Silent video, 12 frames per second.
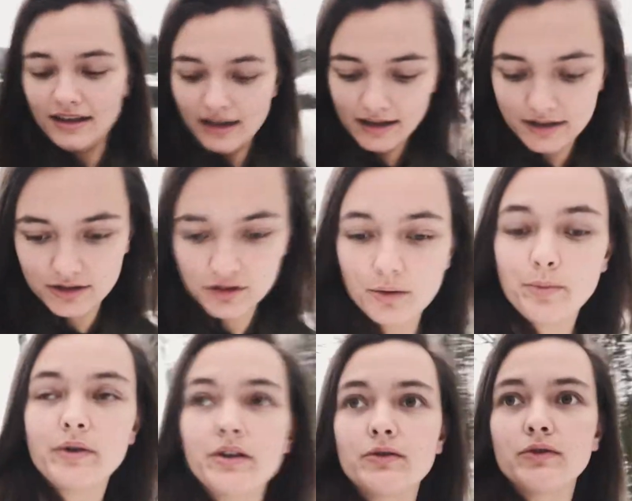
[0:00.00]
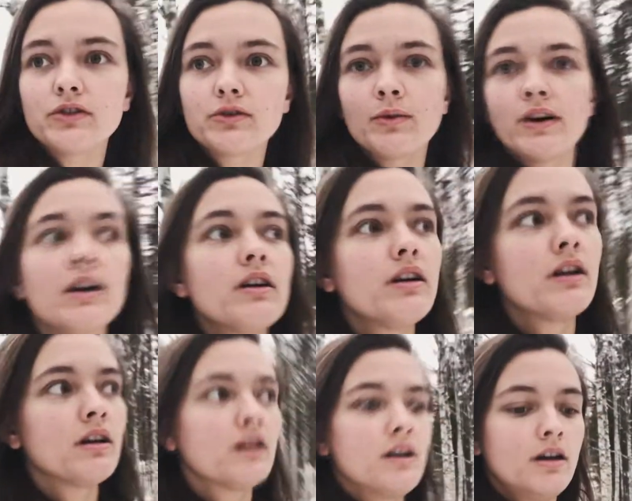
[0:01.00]
and so peaceful as well.
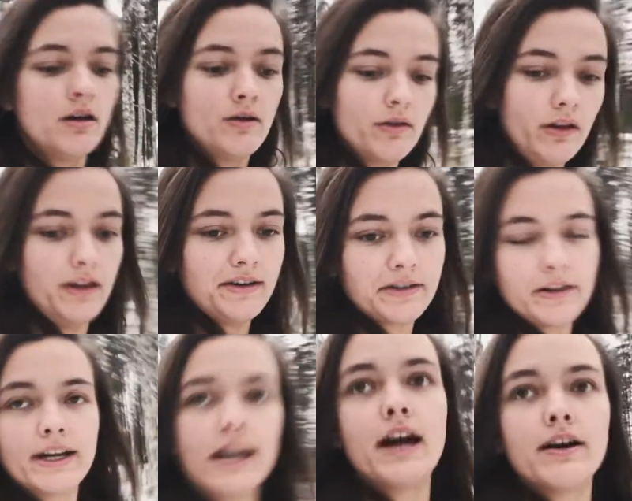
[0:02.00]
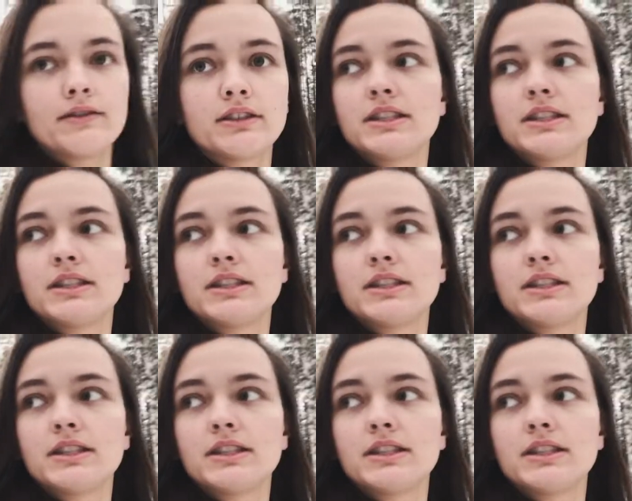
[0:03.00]
We literally haven't